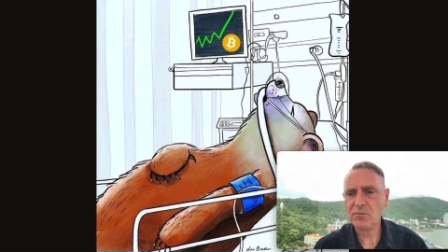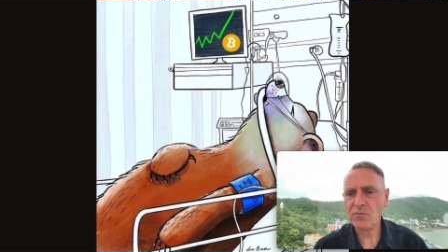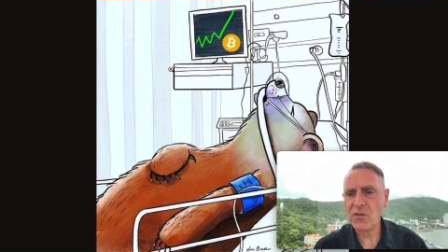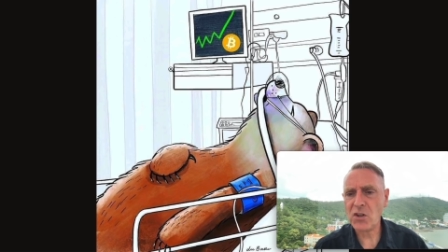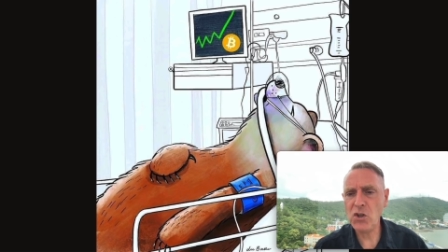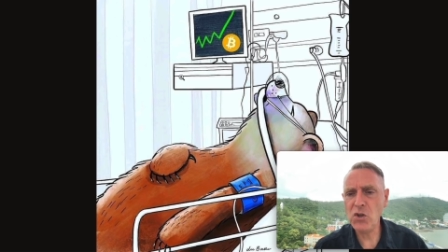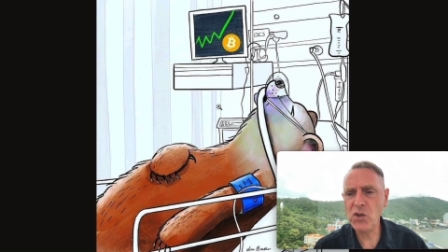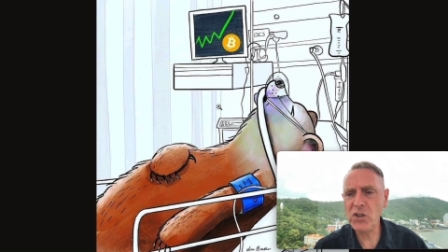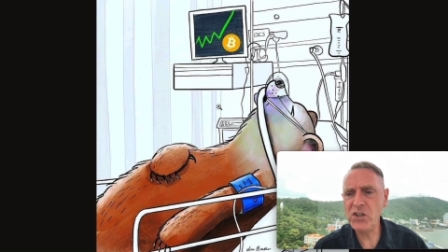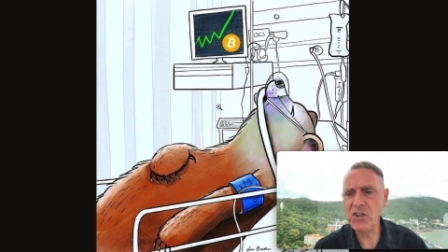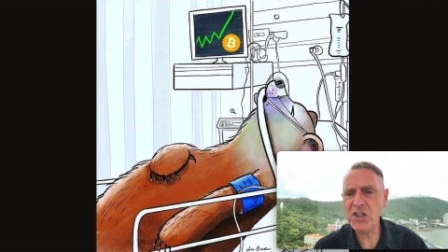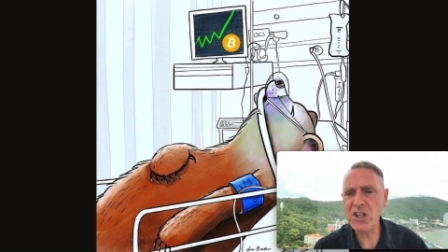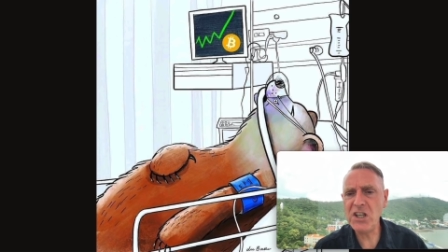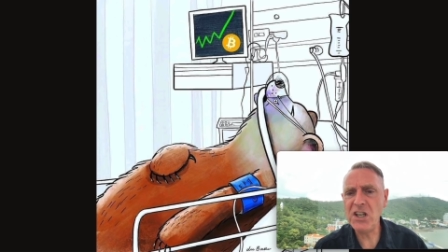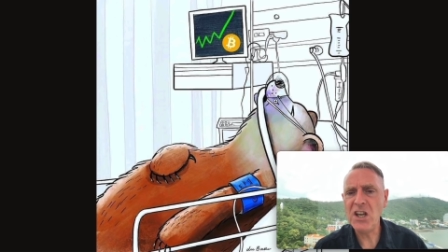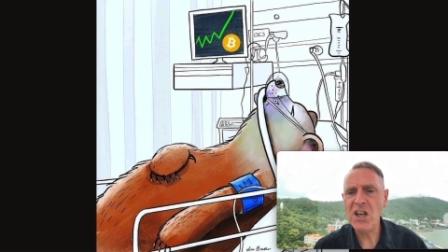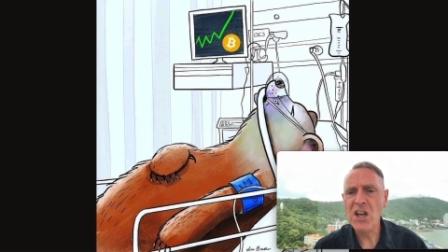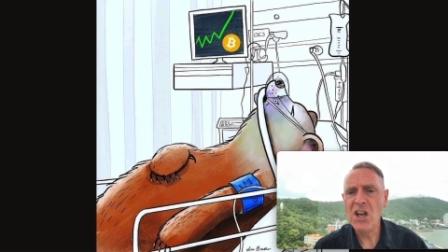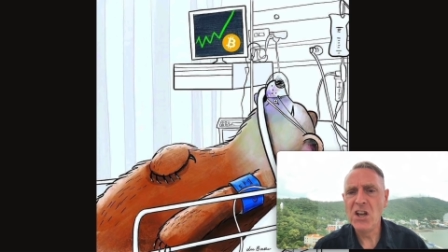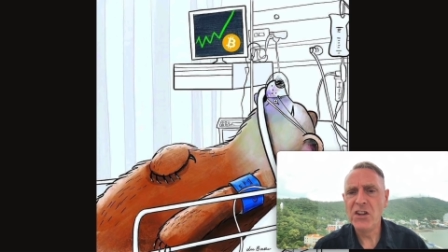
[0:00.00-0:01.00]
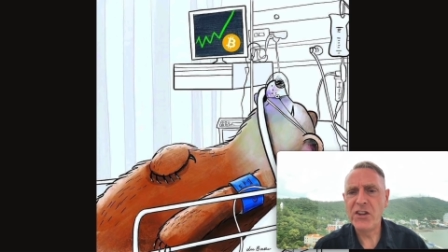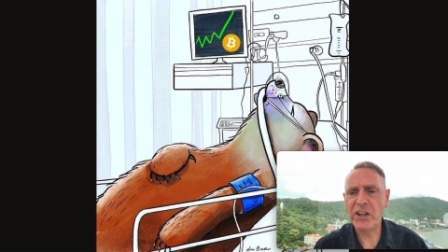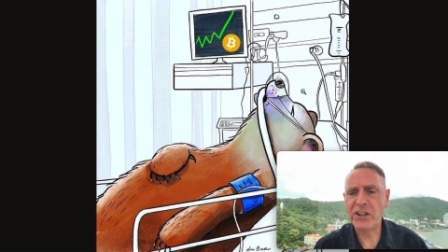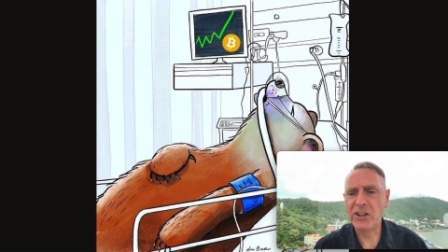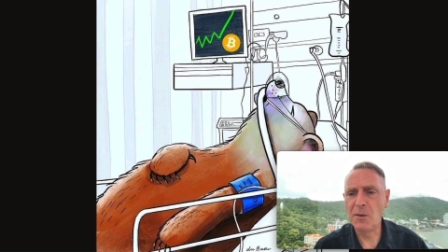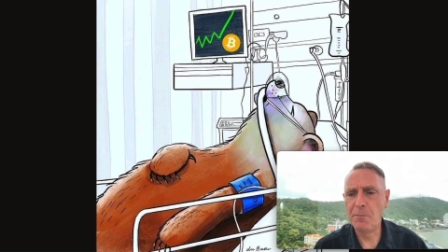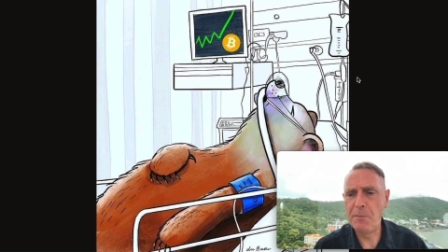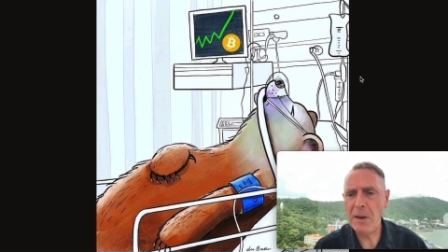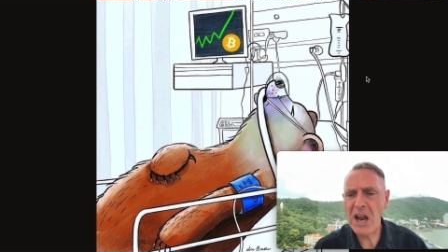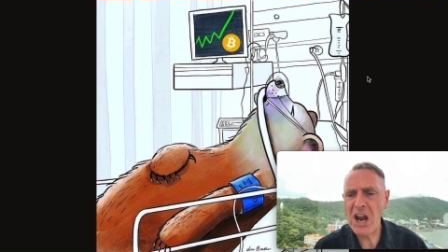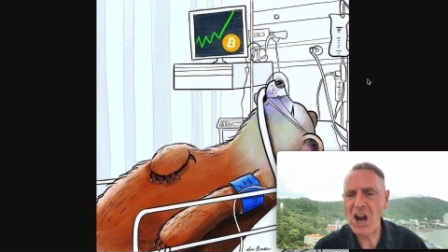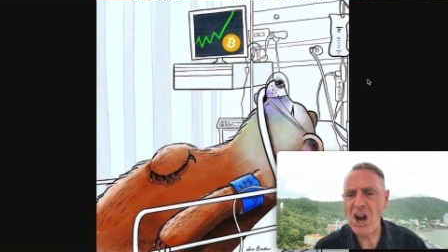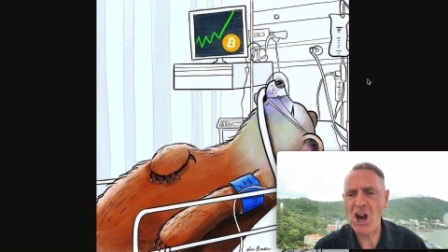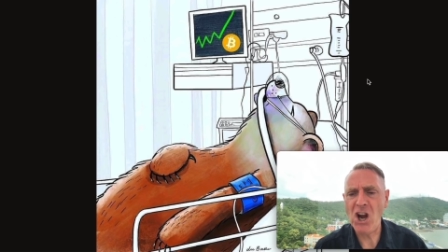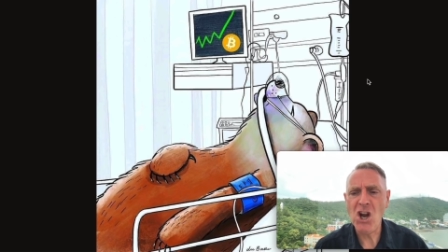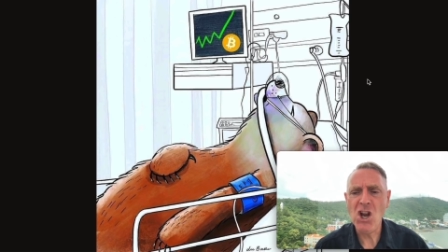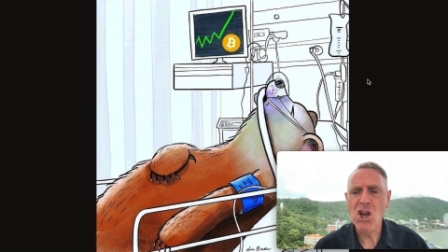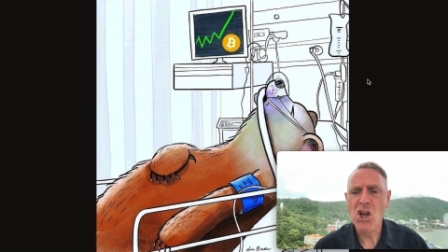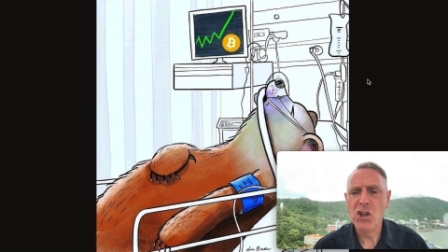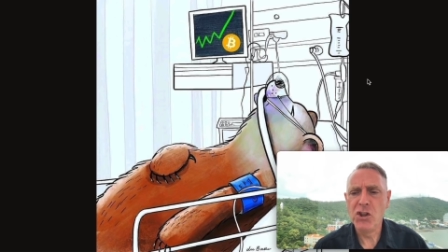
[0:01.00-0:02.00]
you can see that the bear
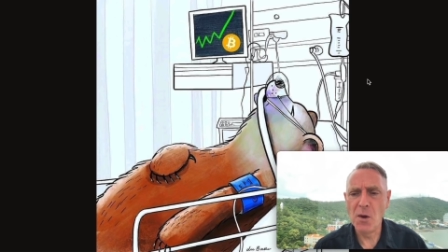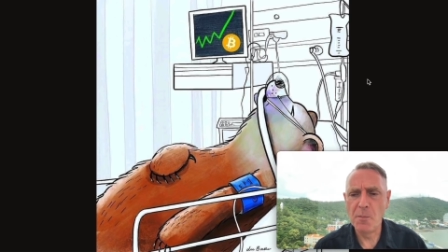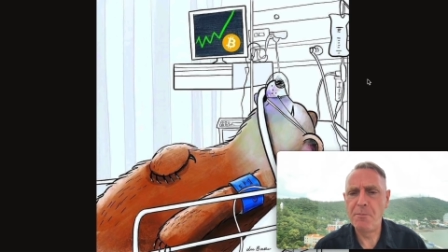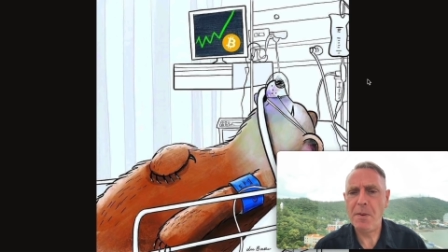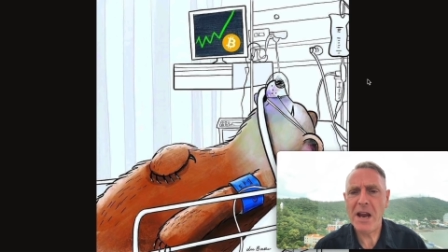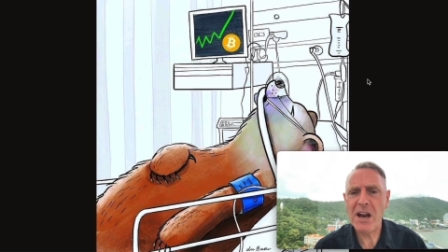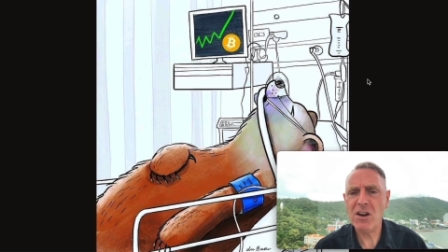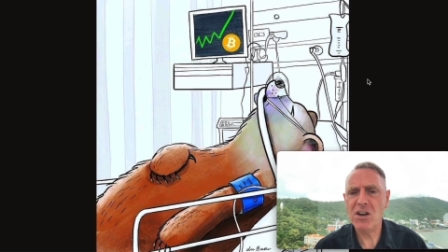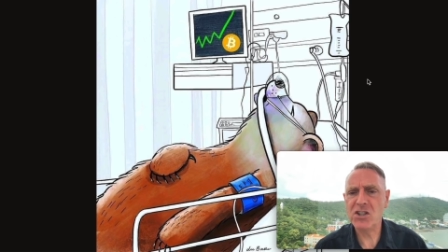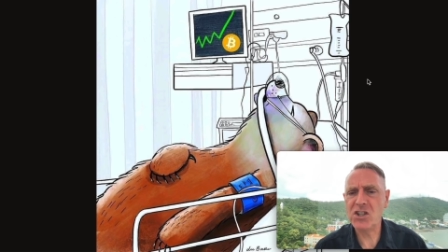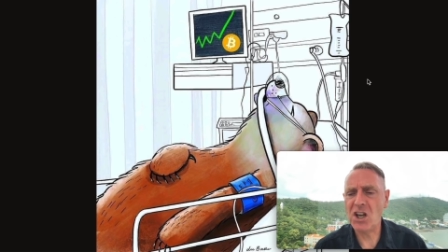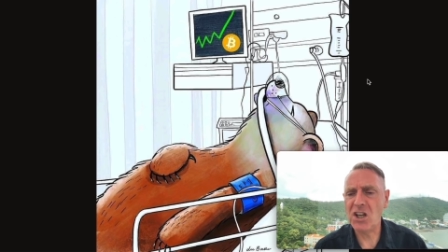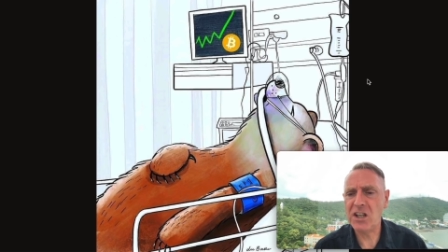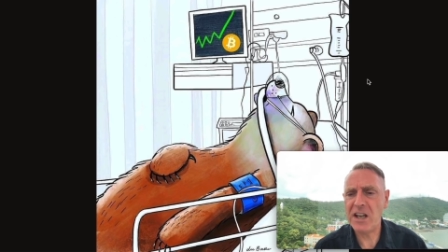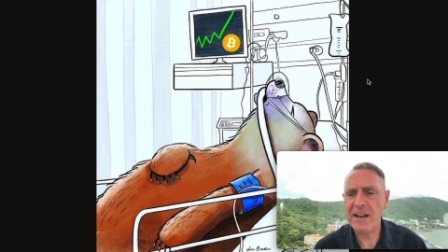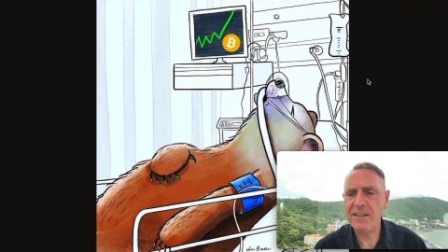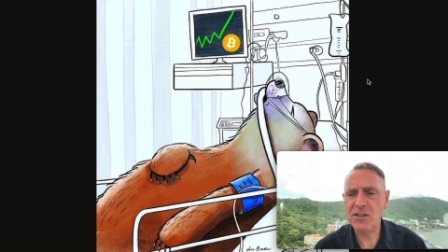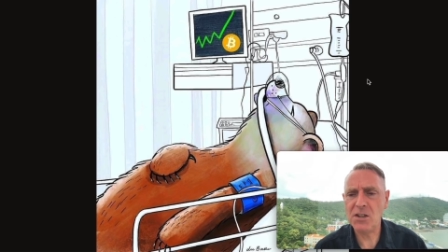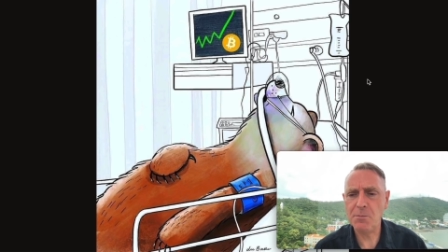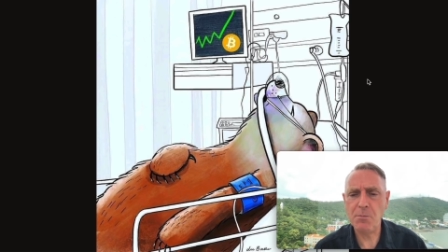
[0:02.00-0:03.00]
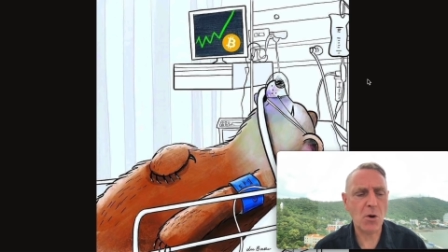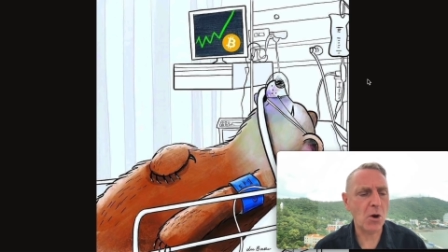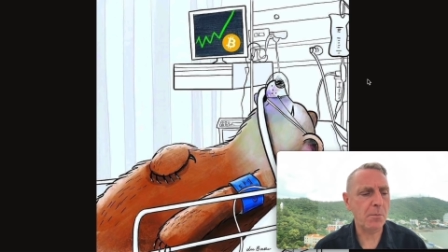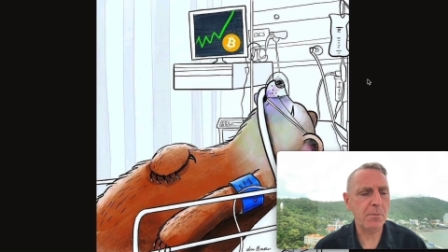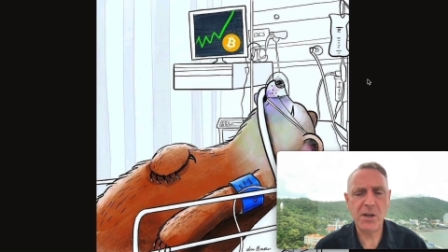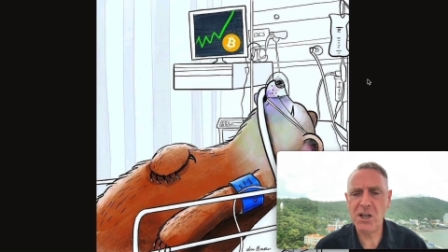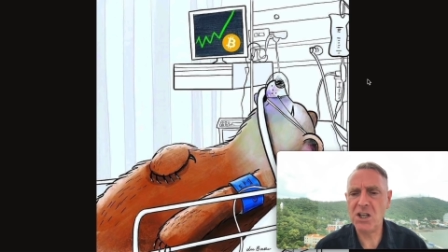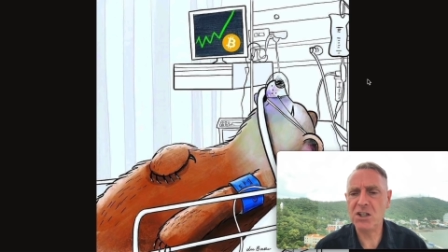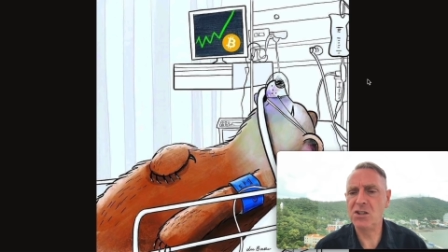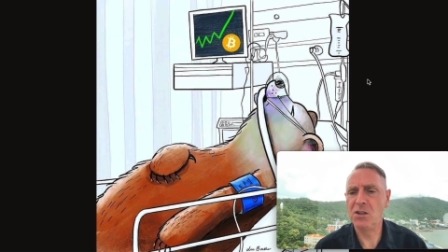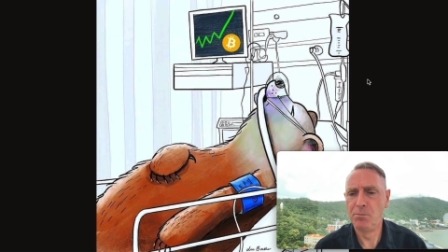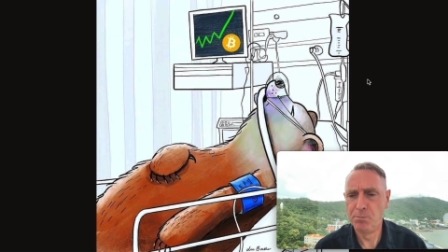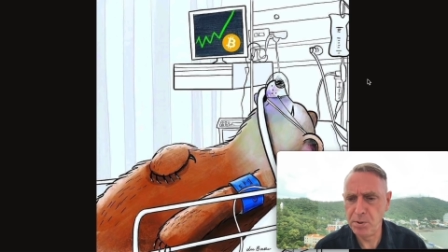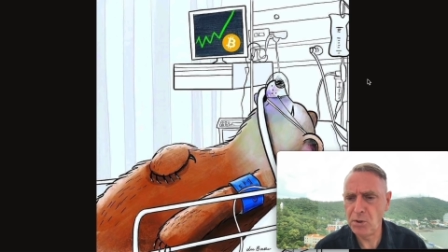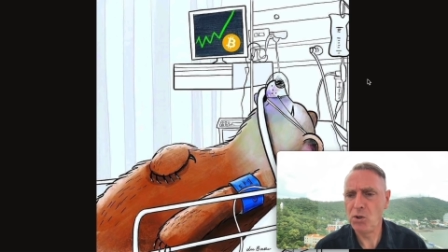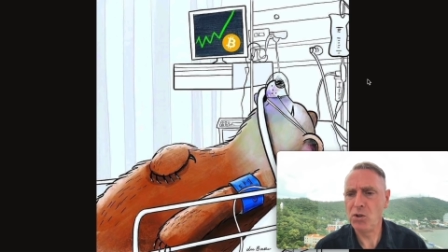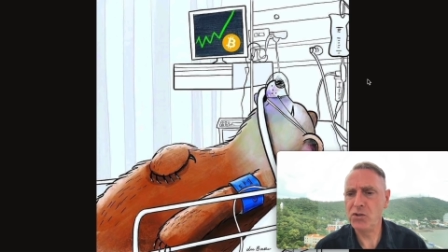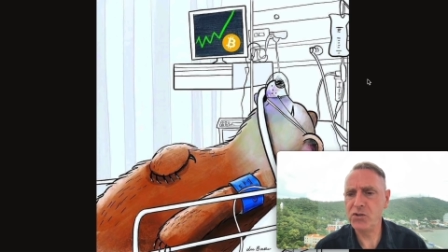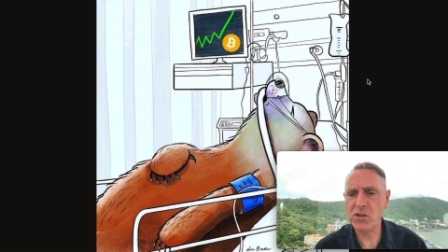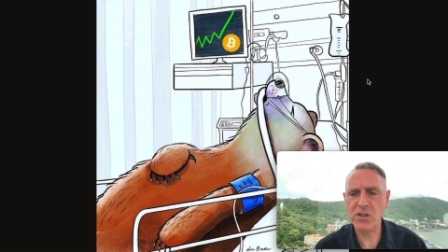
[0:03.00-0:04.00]
is on life support because the
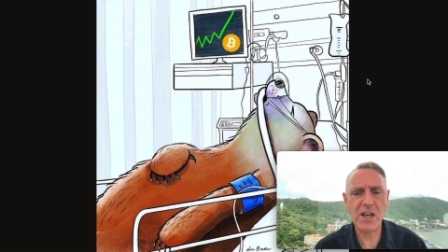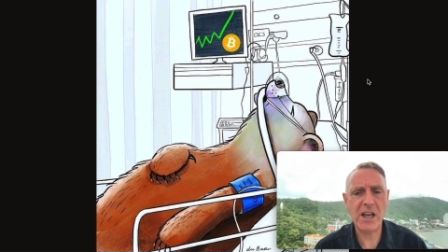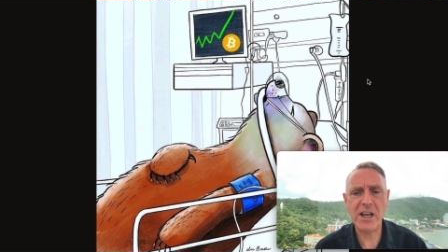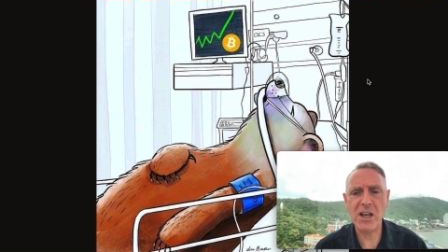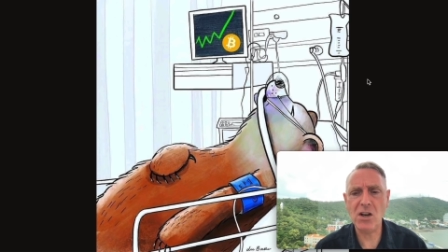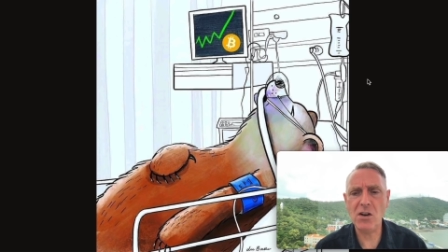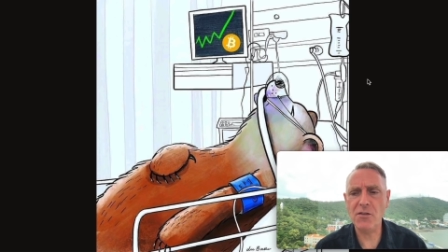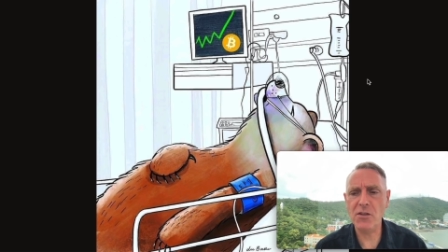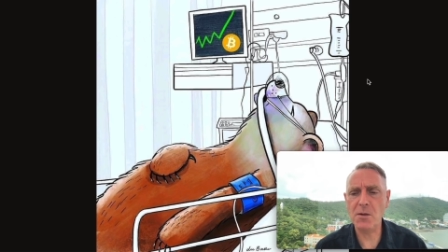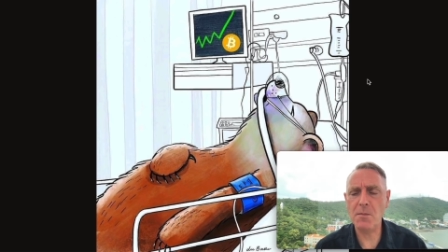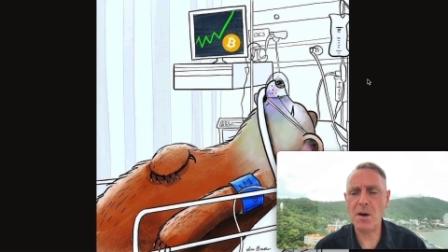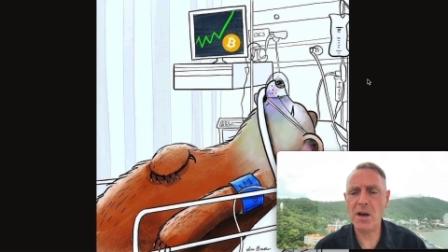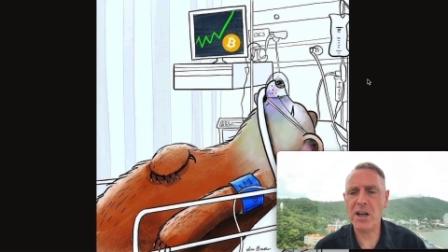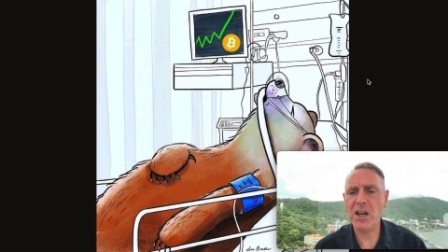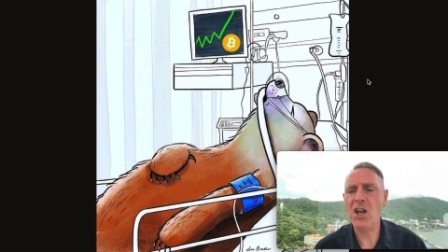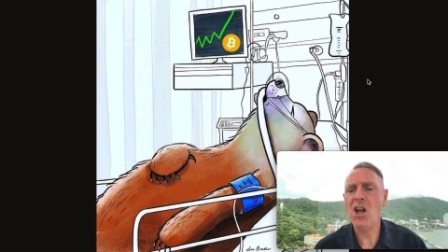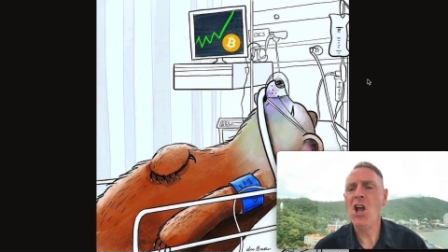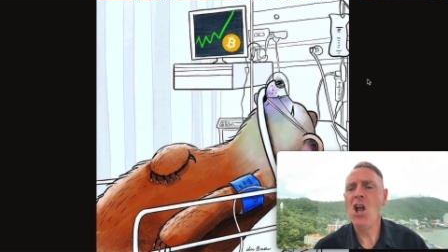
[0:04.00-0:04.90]
bulls are taking over the market.